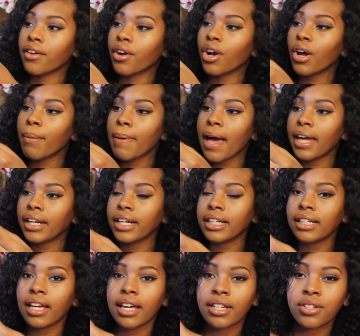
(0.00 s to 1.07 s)
The curl
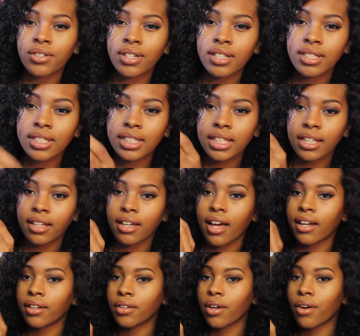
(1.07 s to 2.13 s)
pattern, as you can see,
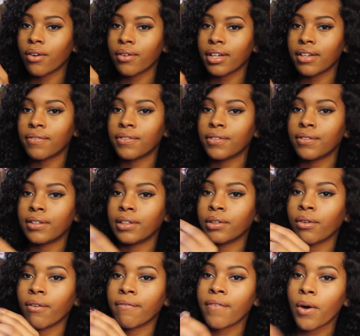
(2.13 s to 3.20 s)
I don't know if it
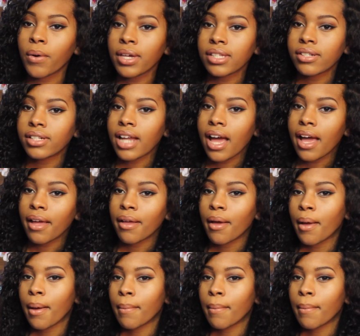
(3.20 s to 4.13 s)
will focus or not,